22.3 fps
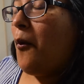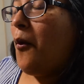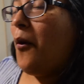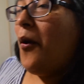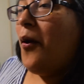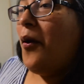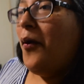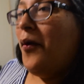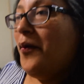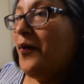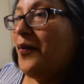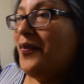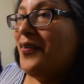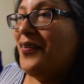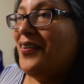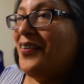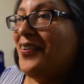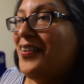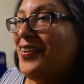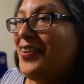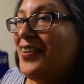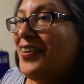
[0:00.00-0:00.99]
Oh!
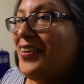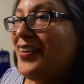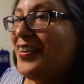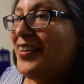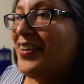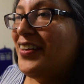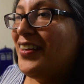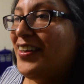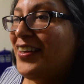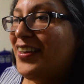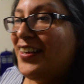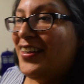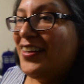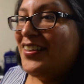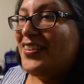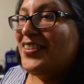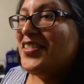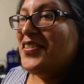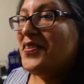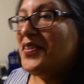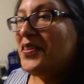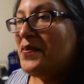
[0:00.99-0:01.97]

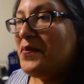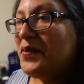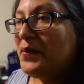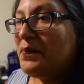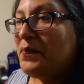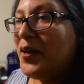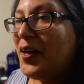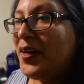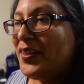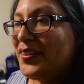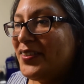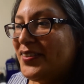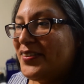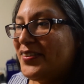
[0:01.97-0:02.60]
It's a really big box.